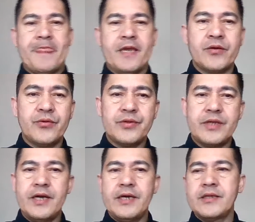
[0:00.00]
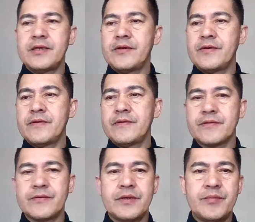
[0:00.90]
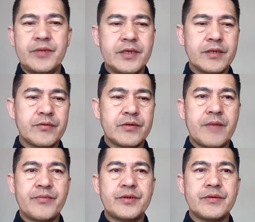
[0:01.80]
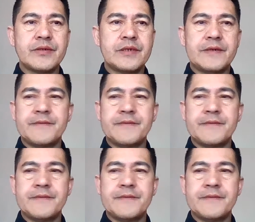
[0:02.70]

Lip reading: Good day to you. Good evening. Good afternoon.